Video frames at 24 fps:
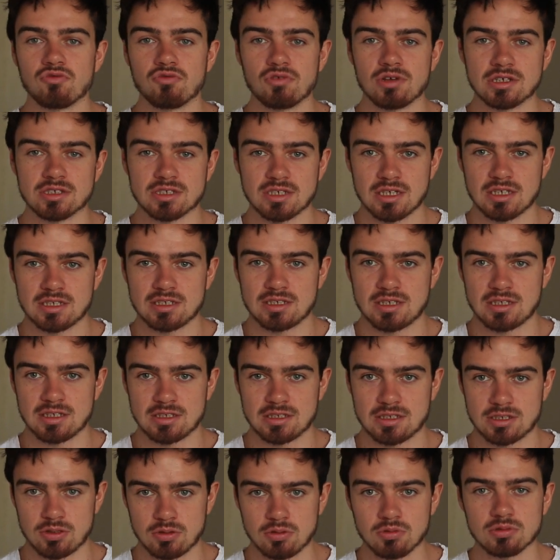
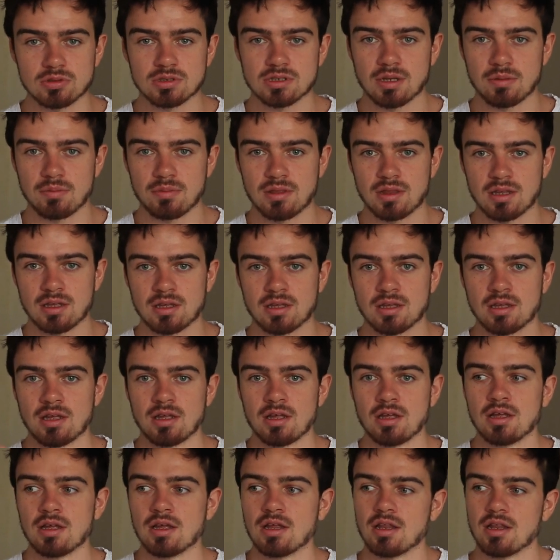resistance to something.
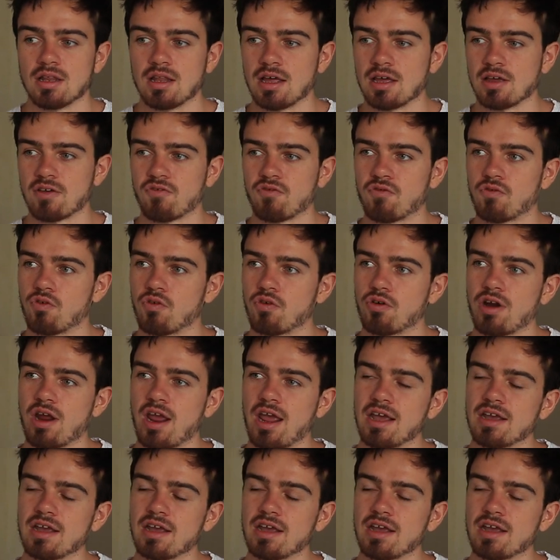Like for